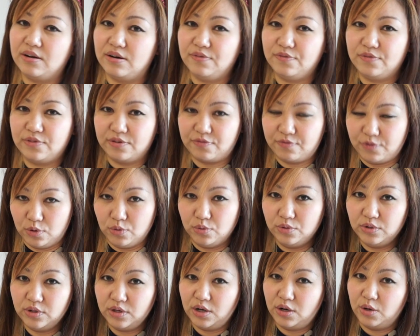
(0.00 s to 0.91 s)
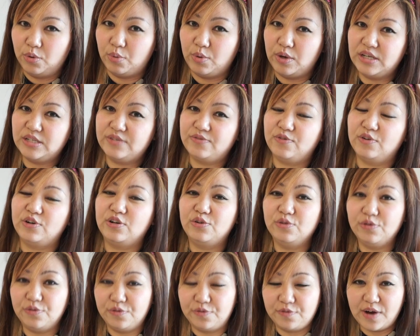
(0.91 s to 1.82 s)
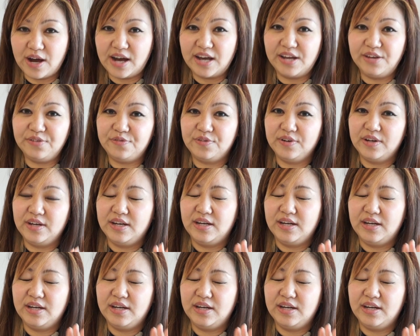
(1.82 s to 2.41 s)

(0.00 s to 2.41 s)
of the phone, whereas for the Note 5,